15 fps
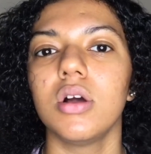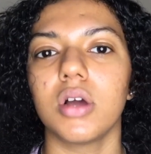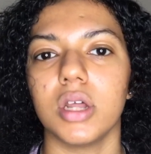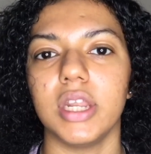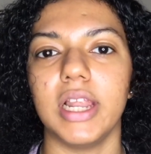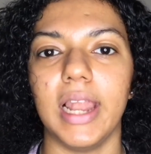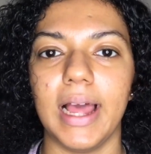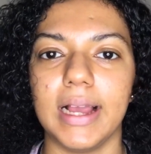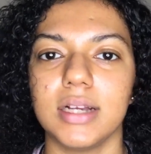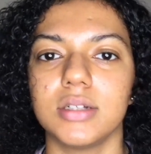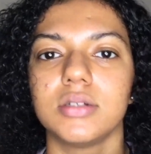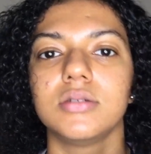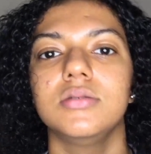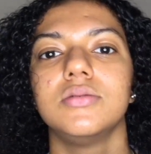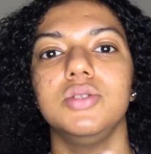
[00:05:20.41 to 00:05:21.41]
gonna
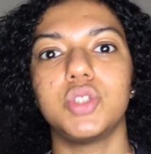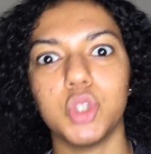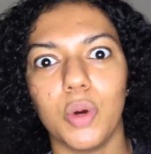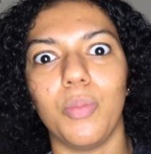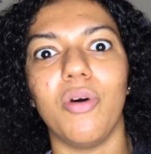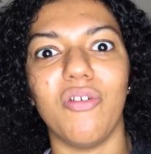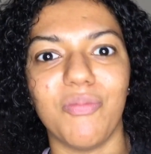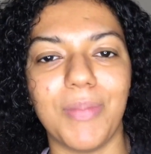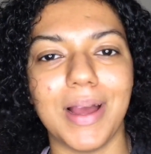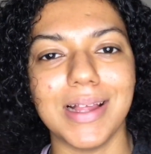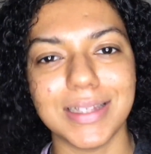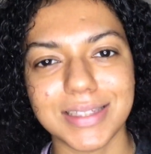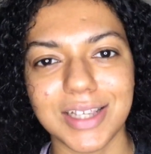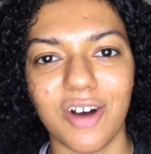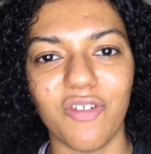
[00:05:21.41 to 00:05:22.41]
like chop off by
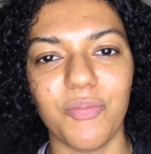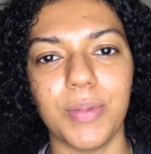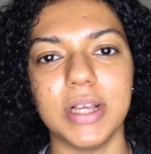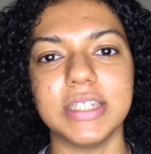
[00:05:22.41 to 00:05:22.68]
itself,